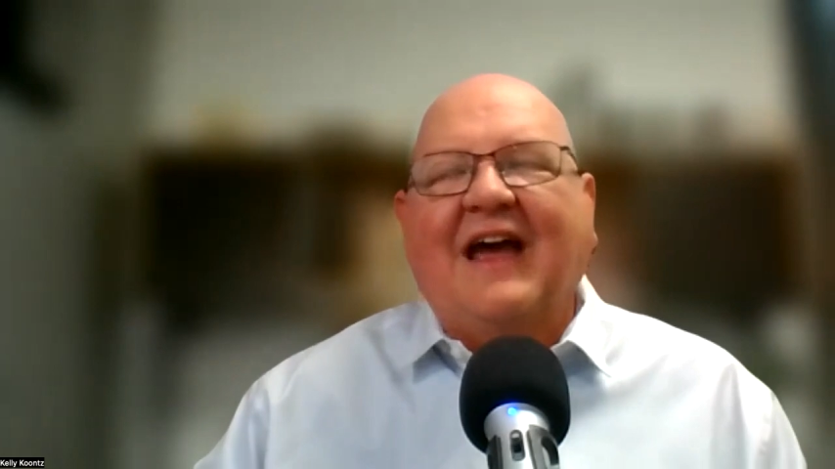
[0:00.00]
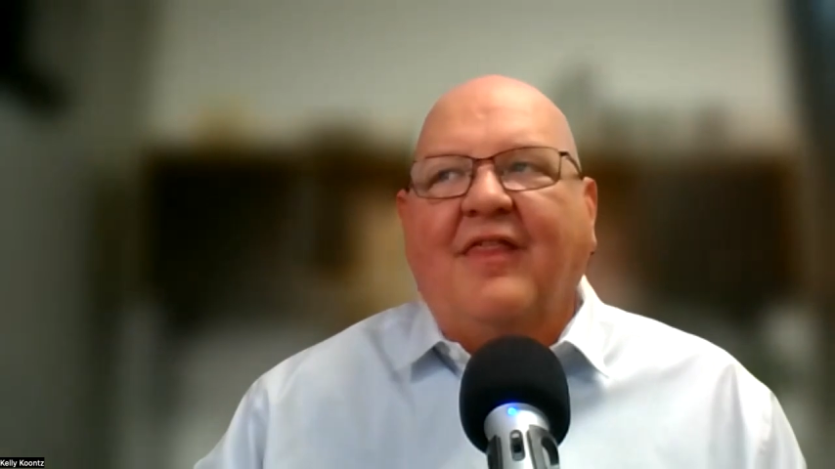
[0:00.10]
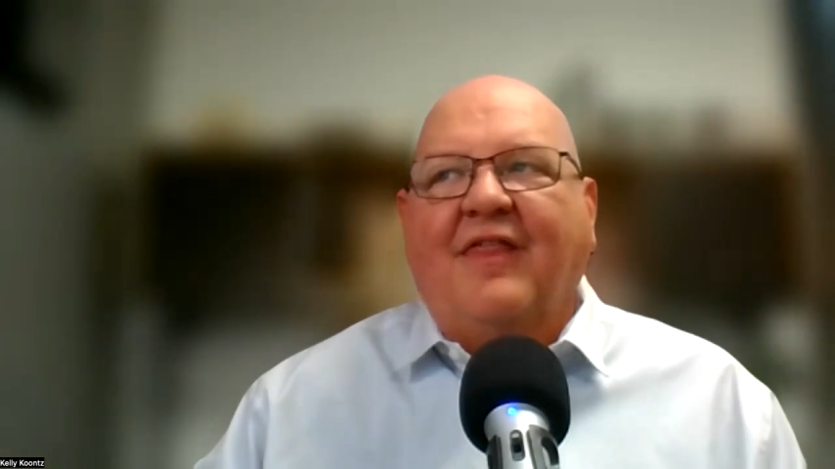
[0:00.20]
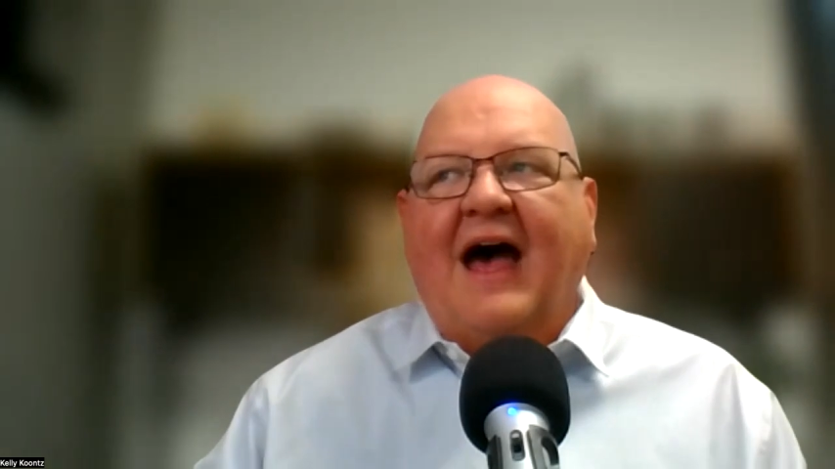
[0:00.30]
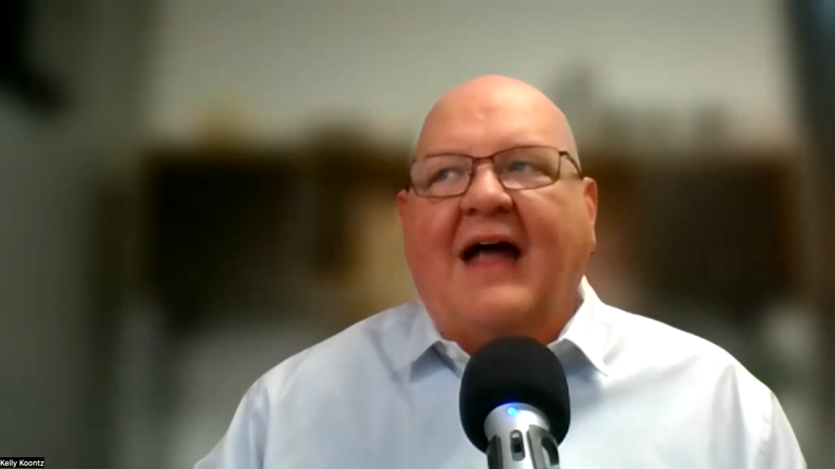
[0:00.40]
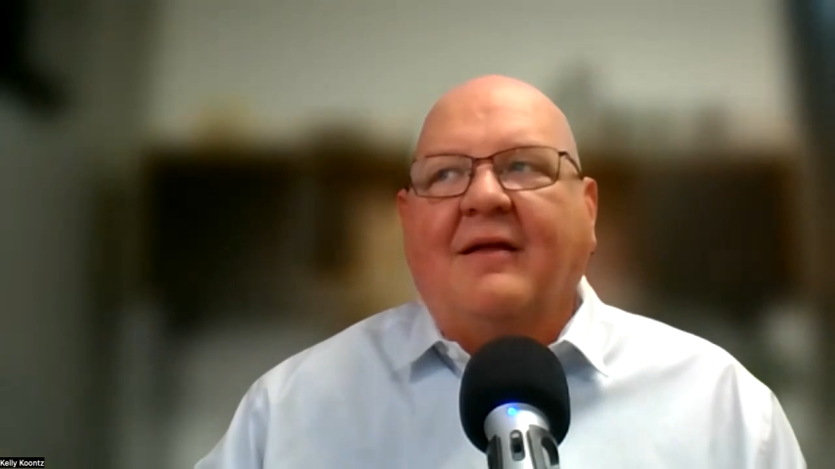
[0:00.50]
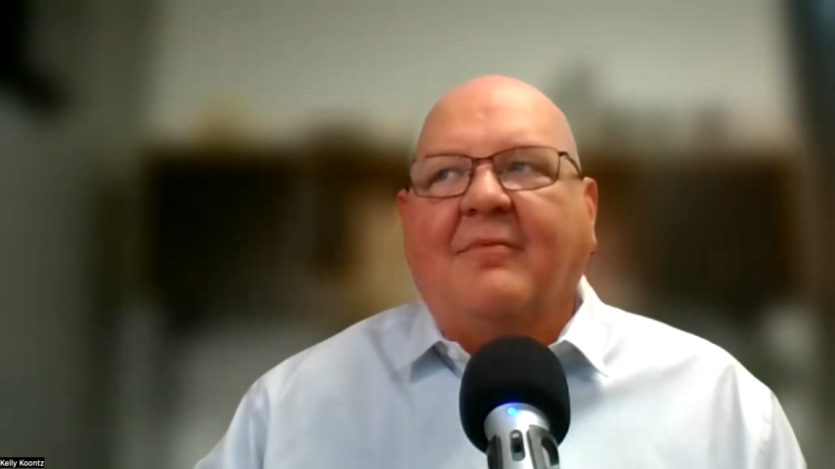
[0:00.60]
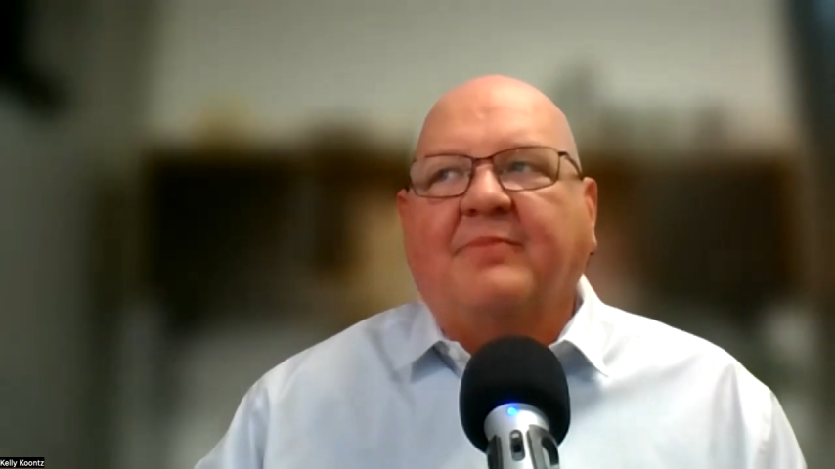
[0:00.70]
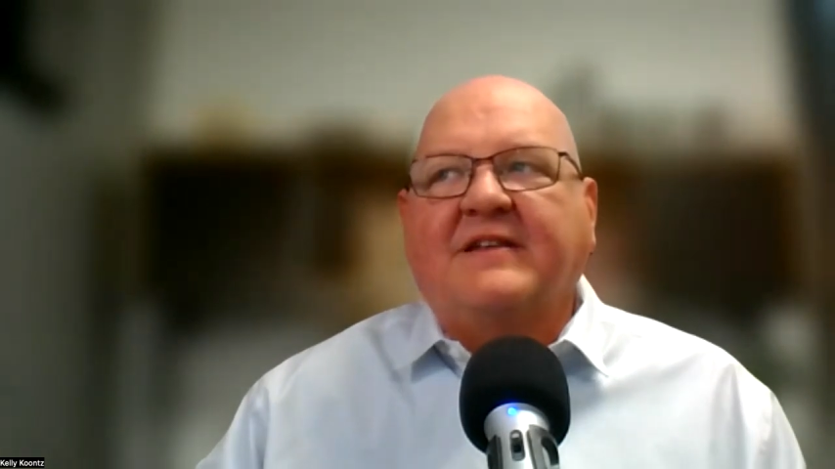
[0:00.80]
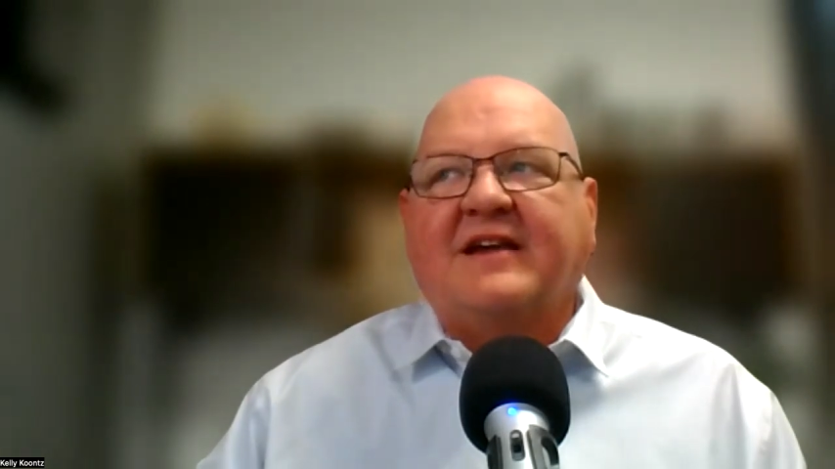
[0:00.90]
That
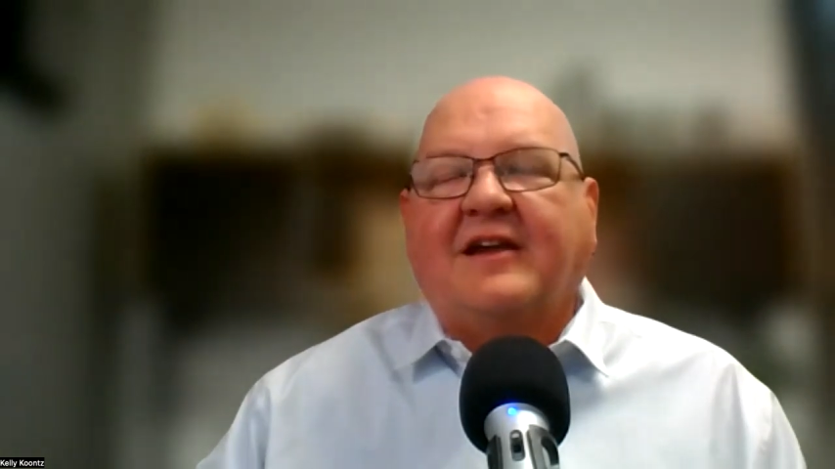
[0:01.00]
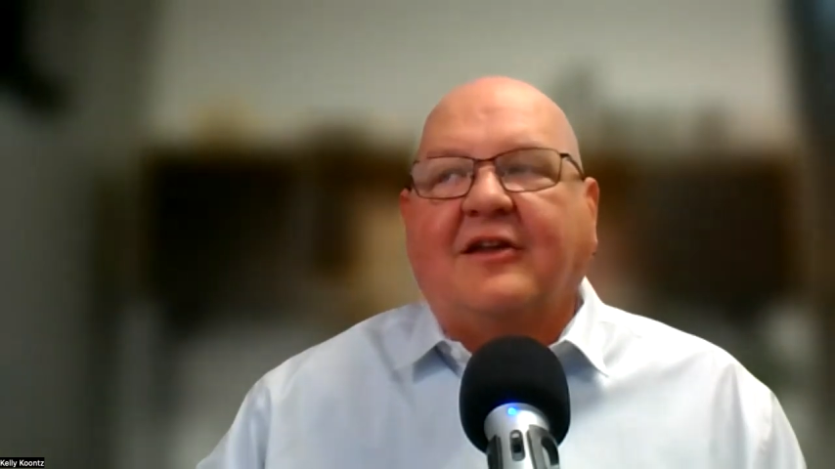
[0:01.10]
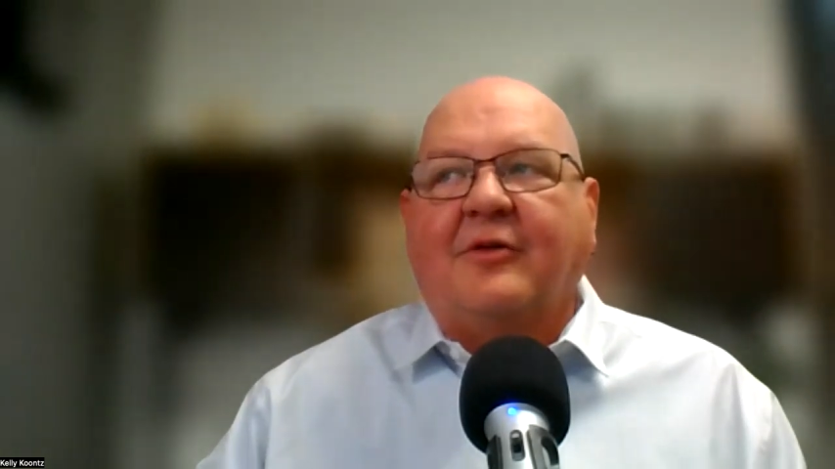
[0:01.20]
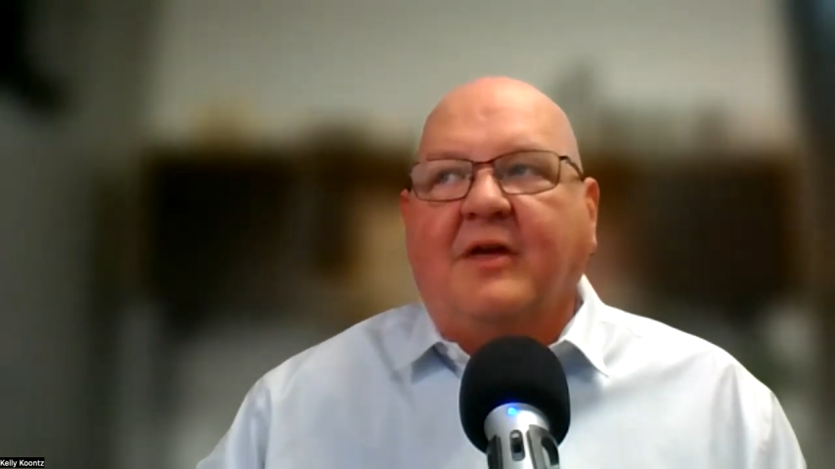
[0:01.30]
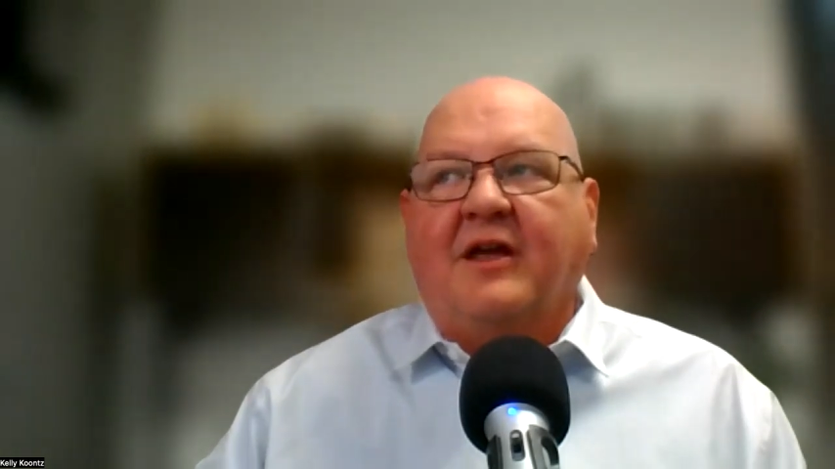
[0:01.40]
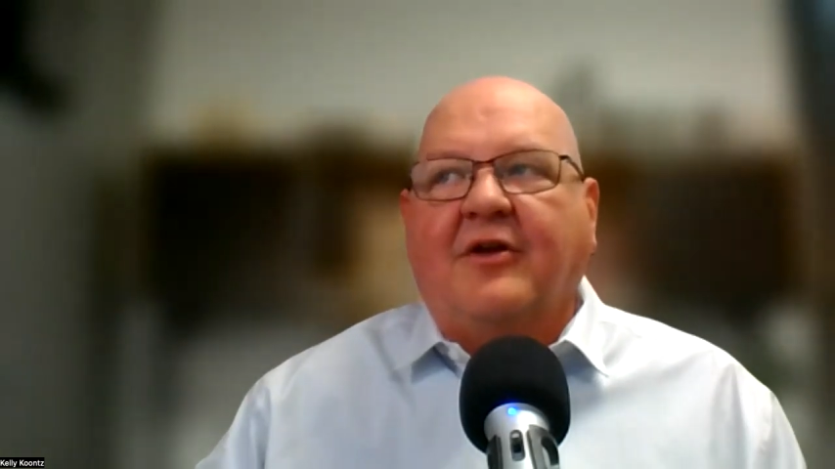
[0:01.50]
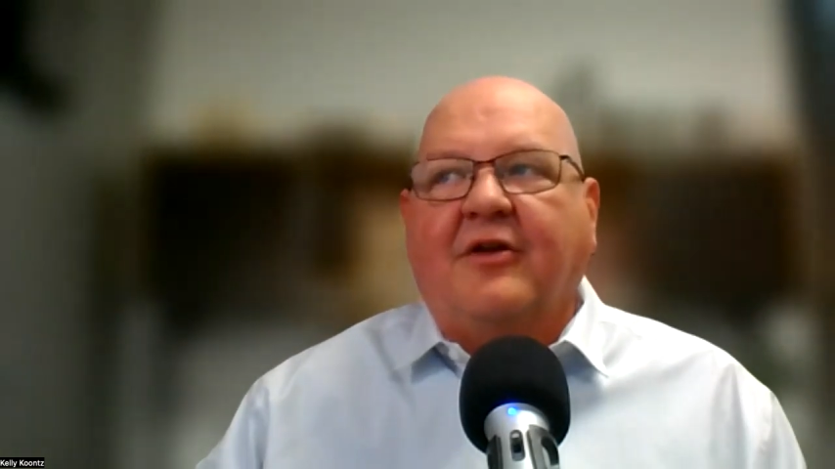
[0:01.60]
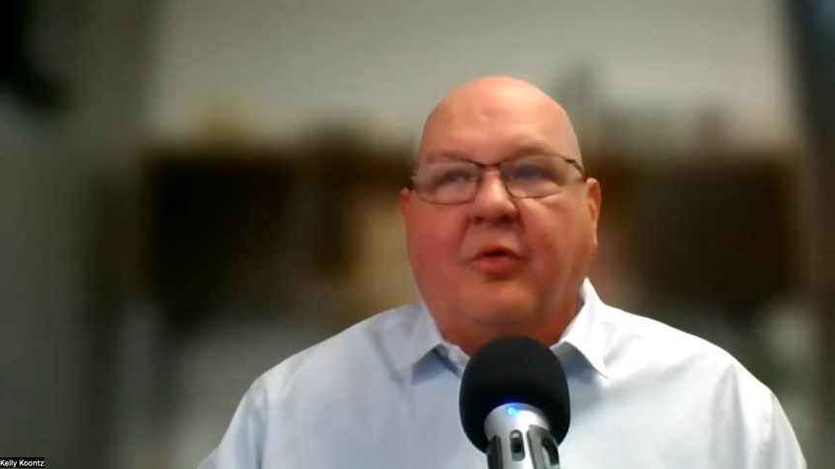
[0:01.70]
particular meter